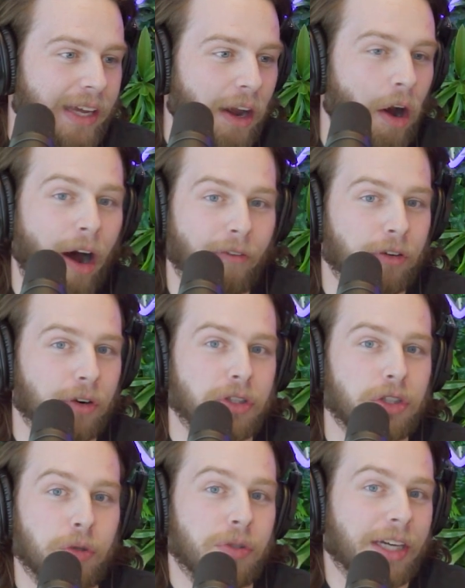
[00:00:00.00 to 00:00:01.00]
at
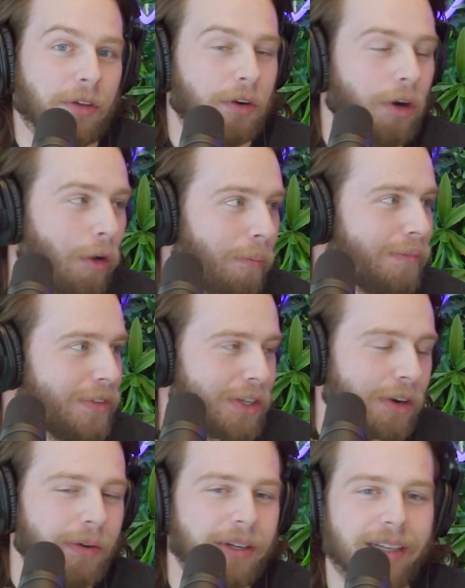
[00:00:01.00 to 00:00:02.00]
offers to sell their home.
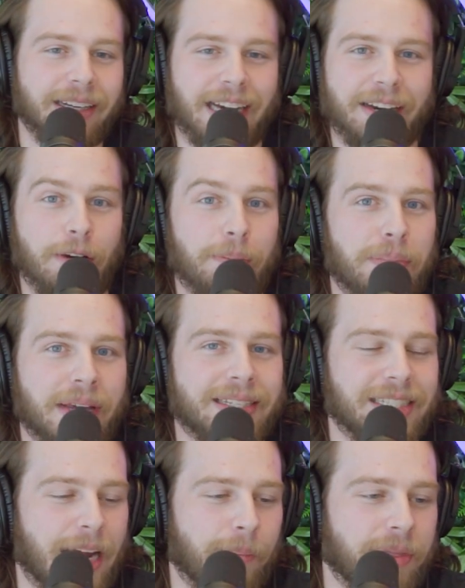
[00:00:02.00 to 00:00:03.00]
So kind of a big
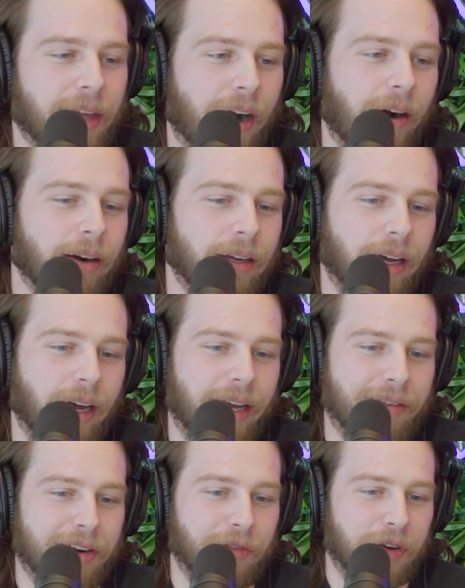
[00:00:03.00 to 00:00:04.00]
step there,
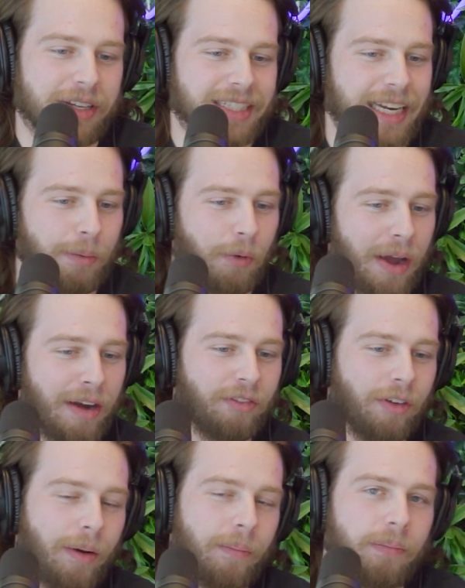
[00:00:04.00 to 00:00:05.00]
even if we step away
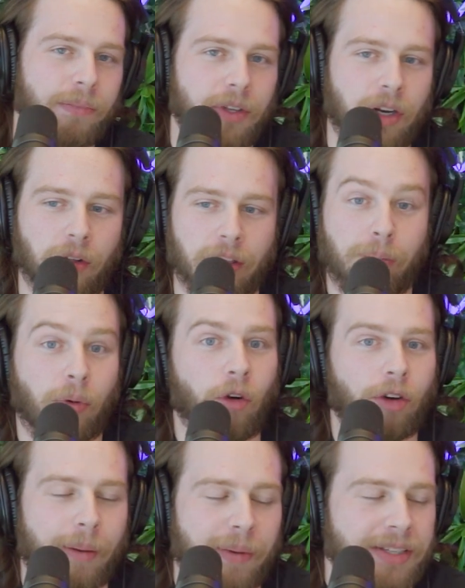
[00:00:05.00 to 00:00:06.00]
from, the
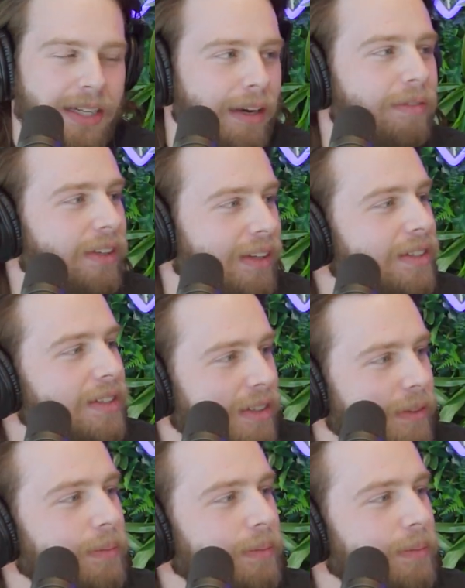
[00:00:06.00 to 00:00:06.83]
programming side of things.